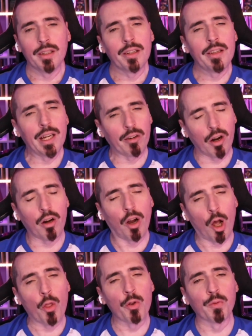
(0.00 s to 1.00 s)
there are
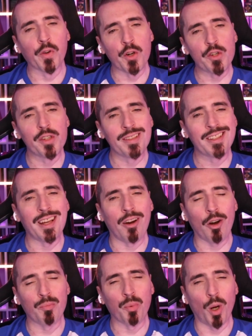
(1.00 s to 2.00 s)
other versions that
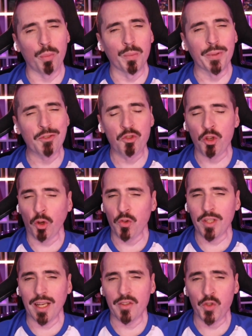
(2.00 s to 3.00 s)
are probably
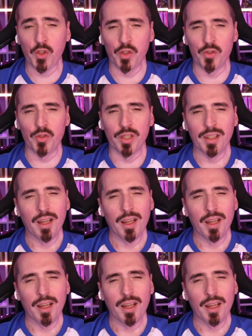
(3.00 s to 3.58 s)
just as good.